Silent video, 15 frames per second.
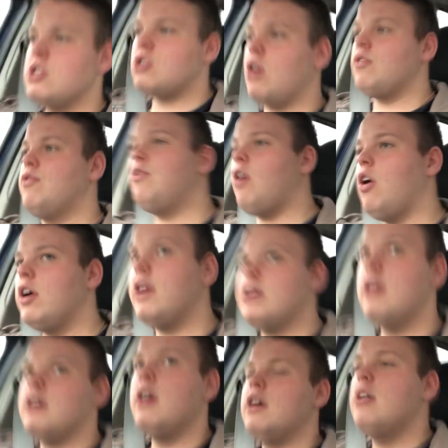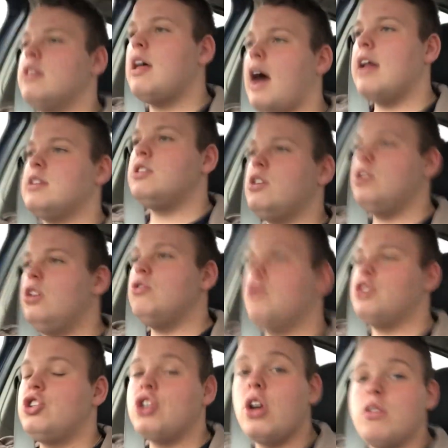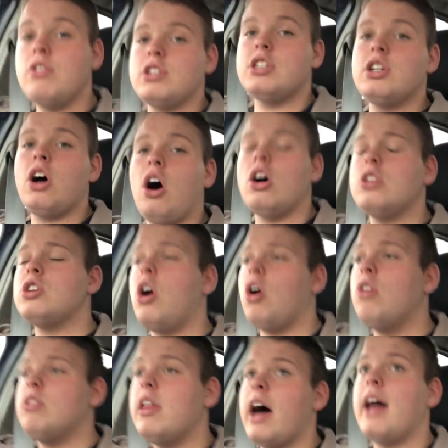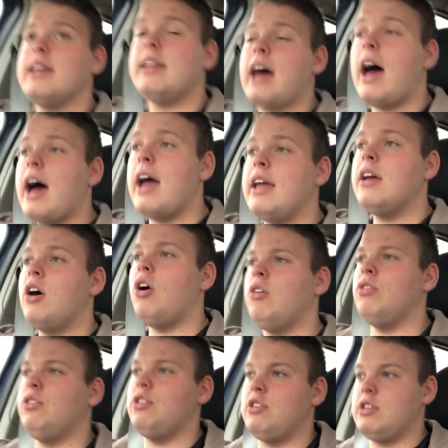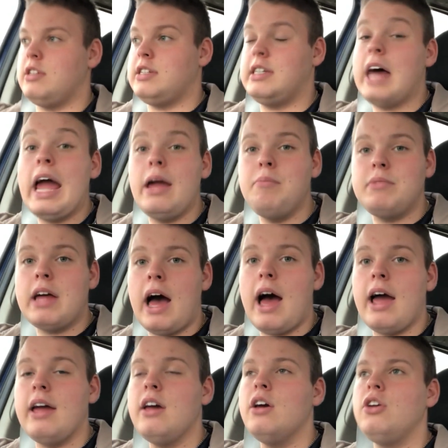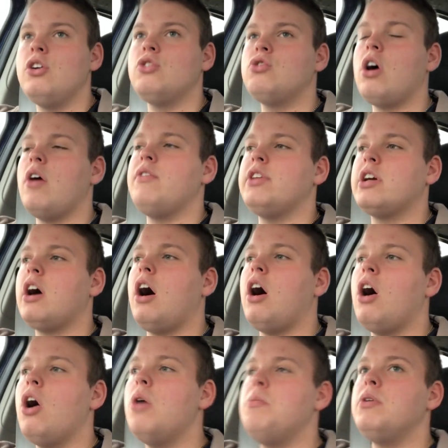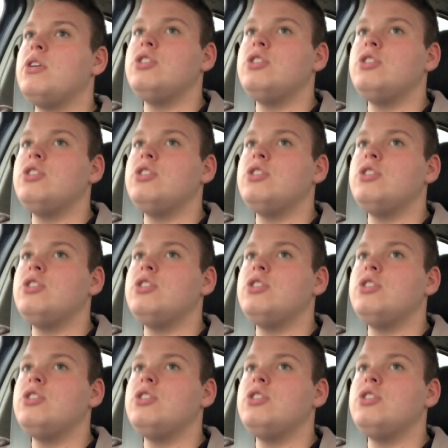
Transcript: has gone fine, that your insurance starts on that day, on the same day you're driving the car home.